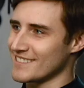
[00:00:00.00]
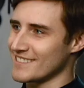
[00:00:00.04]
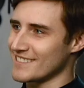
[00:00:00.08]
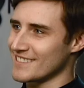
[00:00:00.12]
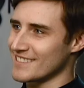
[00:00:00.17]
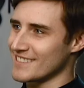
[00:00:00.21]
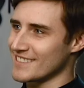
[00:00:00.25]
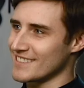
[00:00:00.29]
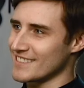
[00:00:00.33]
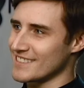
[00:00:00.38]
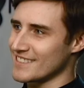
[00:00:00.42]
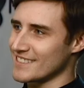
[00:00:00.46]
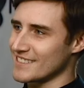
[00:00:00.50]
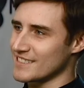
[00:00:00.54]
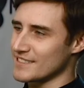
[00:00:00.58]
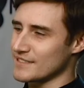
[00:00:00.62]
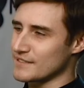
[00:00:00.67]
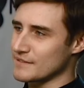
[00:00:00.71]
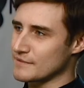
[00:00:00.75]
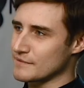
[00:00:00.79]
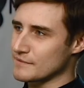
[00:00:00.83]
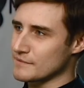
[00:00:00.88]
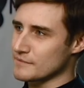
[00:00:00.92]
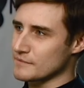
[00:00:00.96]

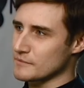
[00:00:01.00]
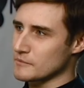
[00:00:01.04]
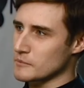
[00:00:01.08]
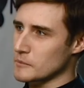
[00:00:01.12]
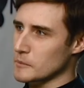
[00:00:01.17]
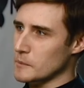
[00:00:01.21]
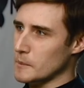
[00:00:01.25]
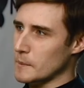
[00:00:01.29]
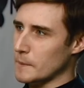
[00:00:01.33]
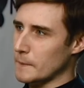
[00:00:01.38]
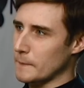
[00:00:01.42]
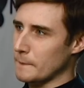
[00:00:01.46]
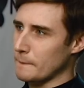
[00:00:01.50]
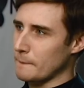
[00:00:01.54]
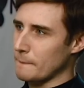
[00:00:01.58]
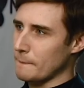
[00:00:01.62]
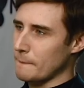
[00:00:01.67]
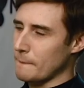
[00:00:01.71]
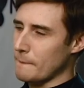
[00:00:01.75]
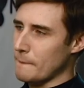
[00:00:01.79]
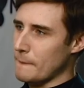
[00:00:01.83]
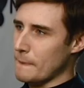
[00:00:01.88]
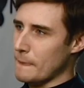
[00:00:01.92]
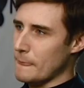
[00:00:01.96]

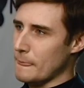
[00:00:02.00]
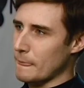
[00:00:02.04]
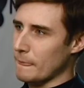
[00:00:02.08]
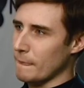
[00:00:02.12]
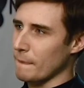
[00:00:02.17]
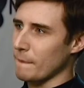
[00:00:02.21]
[no speech]